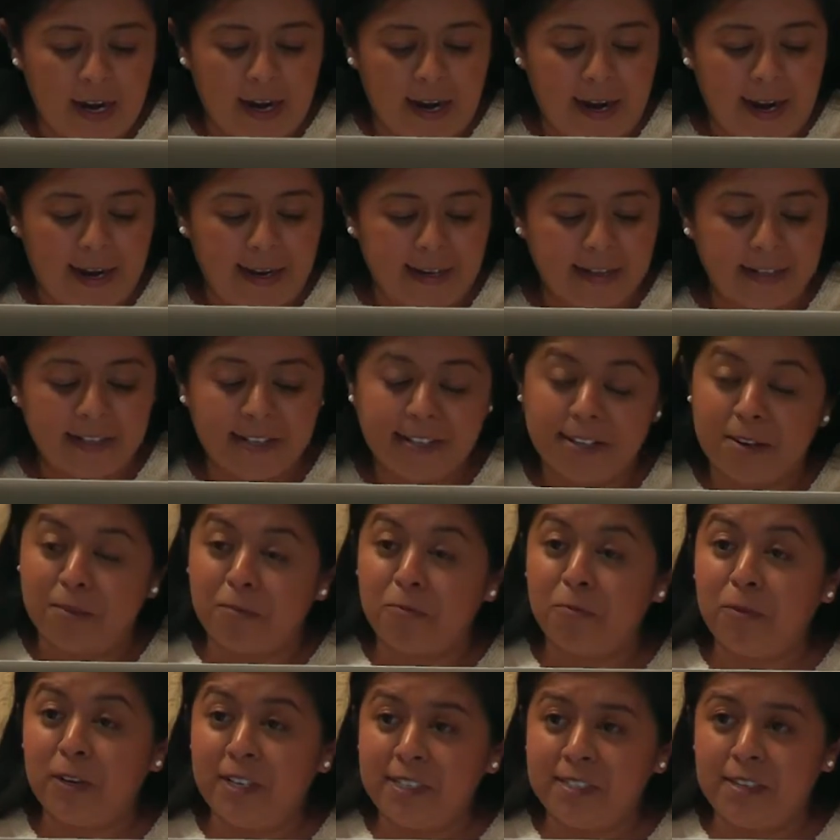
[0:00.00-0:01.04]
And
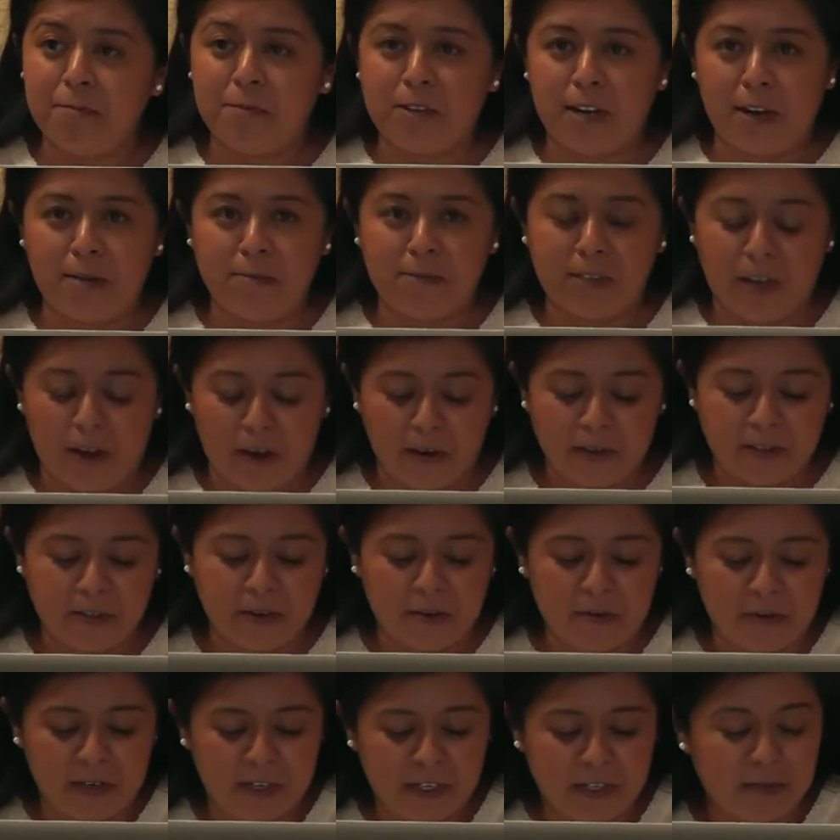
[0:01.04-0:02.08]
we sometimes
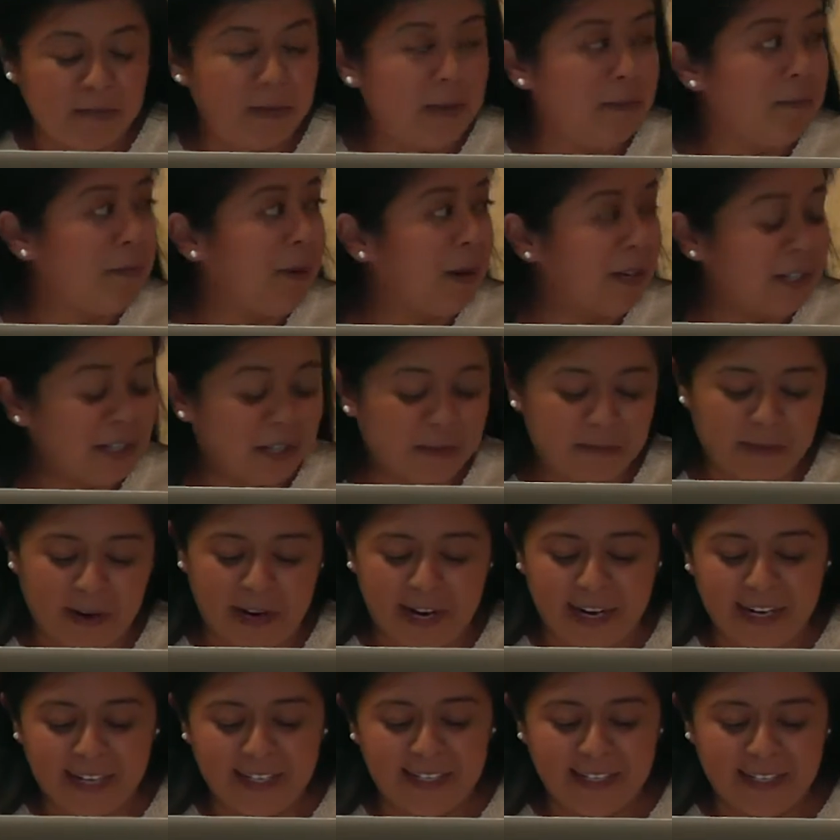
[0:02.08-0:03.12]
also need to be pushed
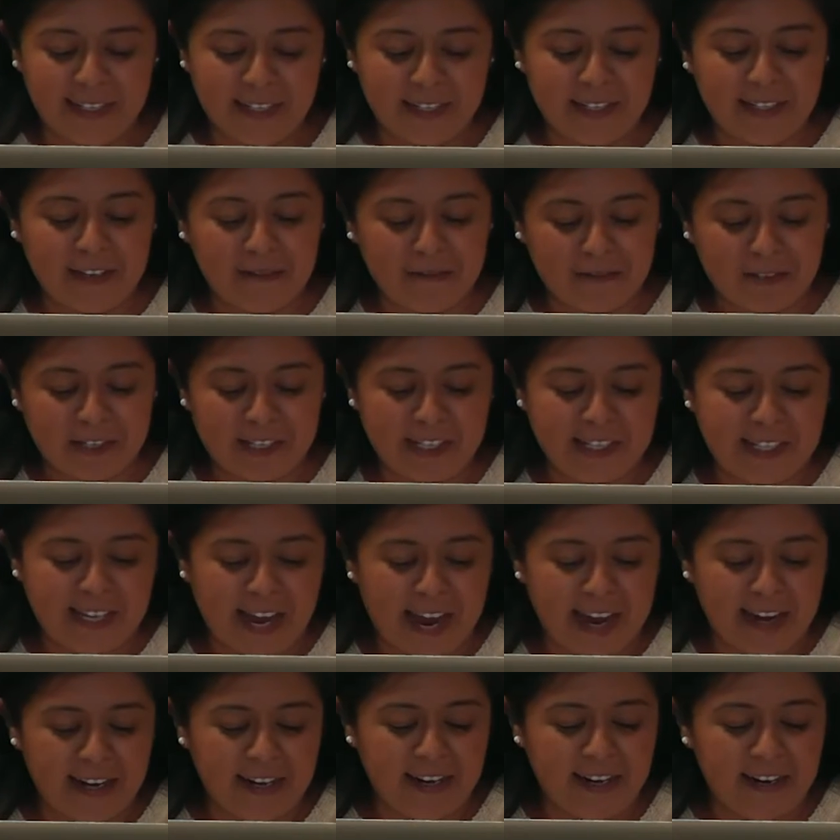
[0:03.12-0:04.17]
by civil
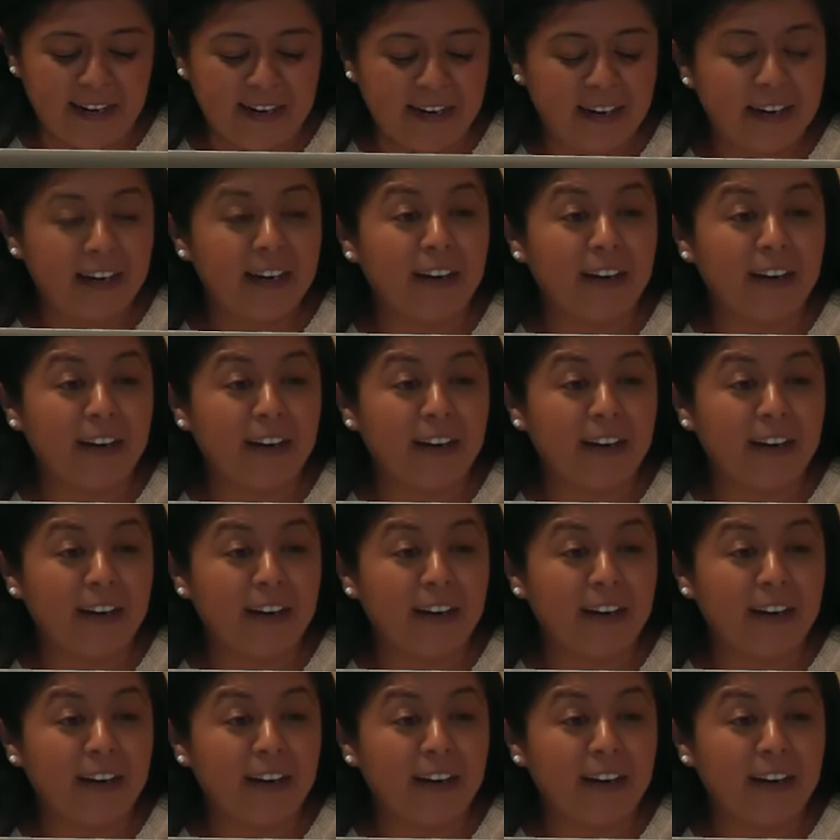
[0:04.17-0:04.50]
society.